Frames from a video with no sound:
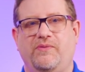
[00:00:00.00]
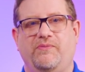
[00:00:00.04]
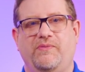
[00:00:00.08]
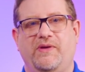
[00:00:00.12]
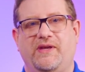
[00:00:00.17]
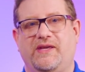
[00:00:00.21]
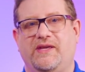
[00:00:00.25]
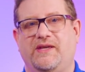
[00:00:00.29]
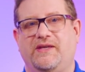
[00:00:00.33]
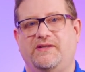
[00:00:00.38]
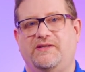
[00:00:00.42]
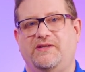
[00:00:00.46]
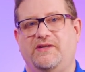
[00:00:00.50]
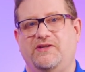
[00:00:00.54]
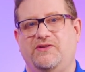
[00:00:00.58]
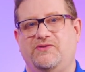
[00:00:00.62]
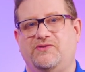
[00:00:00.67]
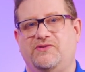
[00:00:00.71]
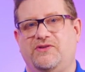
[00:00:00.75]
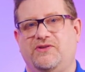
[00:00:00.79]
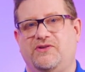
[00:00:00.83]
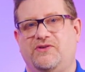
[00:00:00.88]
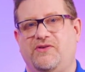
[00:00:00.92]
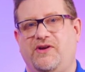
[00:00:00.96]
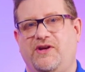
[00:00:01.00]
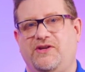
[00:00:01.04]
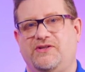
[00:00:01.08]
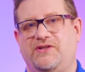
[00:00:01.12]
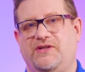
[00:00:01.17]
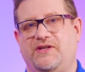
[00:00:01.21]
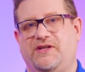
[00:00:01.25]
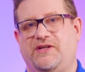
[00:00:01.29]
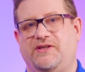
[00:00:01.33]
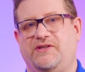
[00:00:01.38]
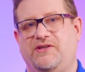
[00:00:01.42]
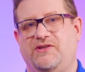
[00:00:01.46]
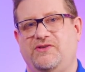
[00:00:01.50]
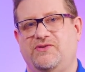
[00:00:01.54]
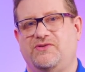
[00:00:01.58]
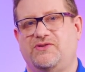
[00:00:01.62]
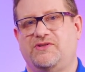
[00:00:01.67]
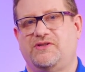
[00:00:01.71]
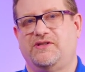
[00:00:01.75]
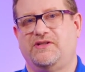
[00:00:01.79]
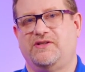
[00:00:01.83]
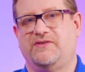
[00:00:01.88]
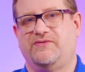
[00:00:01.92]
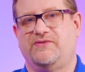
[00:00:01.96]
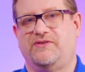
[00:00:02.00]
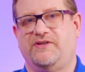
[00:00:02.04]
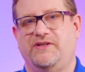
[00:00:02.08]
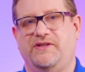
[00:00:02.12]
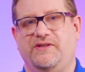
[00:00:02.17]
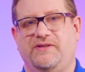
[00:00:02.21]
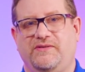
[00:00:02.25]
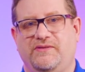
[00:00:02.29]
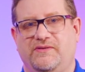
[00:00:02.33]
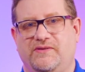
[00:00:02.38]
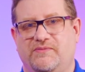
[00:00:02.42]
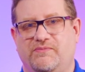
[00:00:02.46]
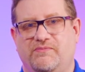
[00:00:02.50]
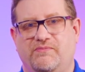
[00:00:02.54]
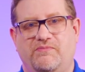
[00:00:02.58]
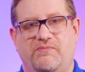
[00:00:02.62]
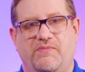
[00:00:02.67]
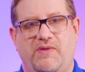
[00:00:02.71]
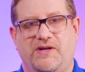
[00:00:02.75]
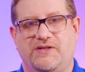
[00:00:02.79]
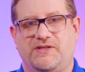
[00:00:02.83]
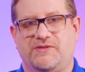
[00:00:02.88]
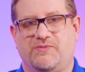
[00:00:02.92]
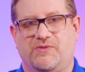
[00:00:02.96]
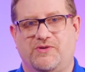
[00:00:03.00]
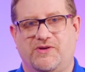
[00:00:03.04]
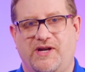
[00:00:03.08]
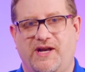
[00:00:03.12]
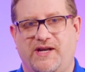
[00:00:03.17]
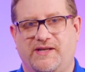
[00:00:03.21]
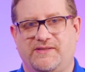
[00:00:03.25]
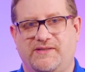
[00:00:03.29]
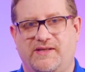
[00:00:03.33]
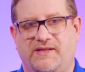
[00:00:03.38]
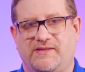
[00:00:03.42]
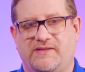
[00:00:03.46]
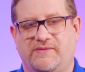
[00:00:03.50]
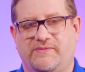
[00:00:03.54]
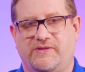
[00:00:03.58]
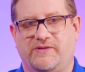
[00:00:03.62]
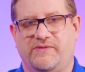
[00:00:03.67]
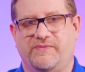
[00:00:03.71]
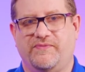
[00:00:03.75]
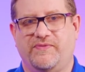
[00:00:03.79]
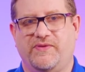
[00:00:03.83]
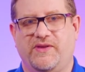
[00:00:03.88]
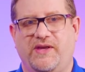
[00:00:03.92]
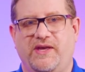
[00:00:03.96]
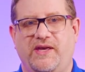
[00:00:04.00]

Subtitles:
making continuous integration and continuous delivery much more accessible.